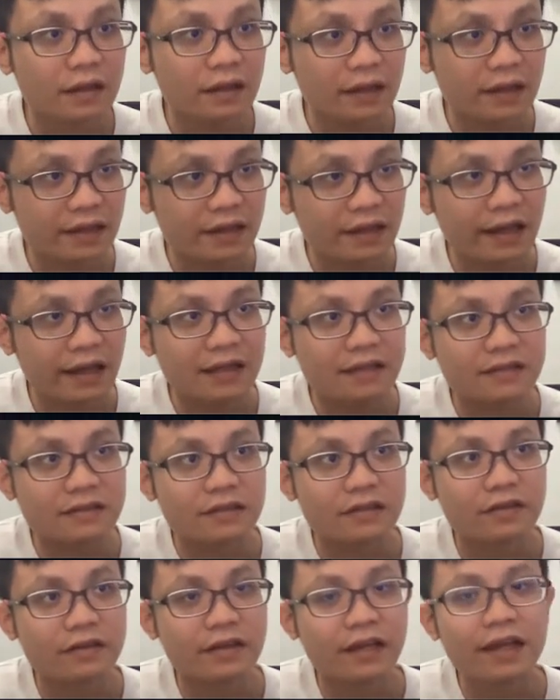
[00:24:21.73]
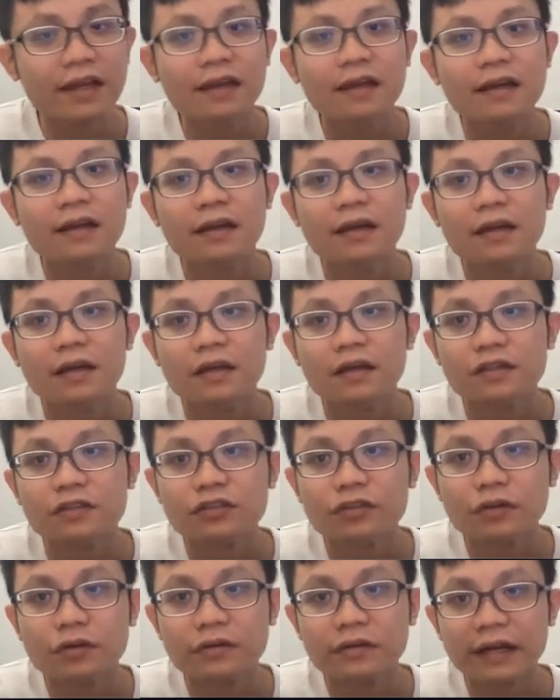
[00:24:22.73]
Yes, okay.
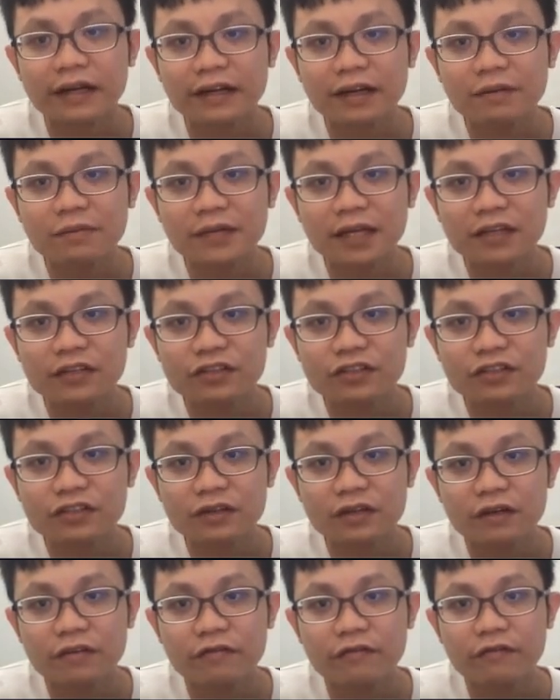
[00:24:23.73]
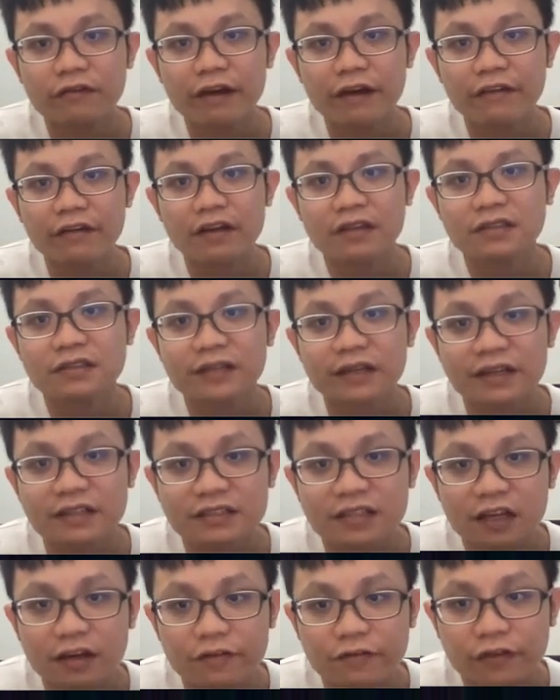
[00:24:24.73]
So diagram 10 show a various
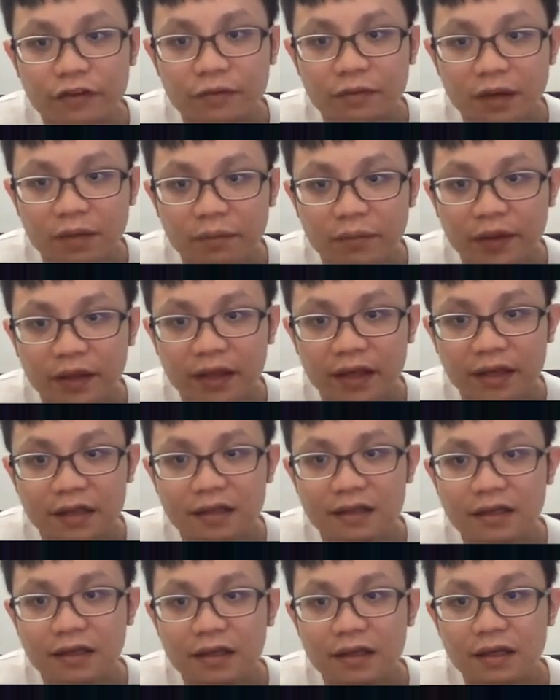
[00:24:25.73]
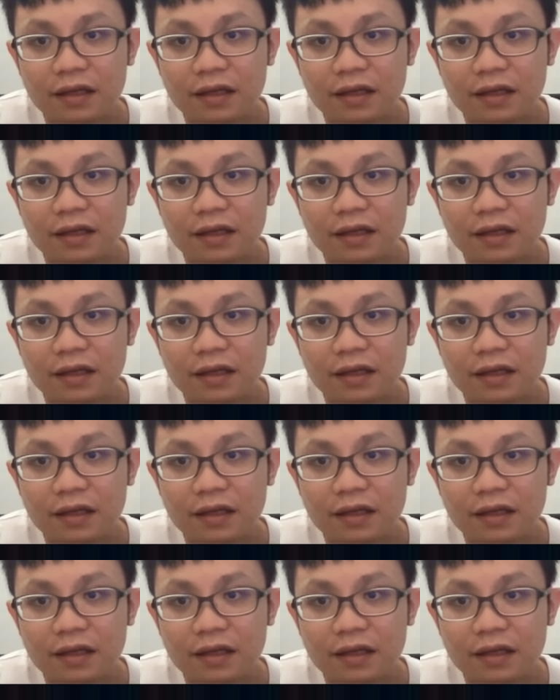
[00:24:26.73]
character of human being.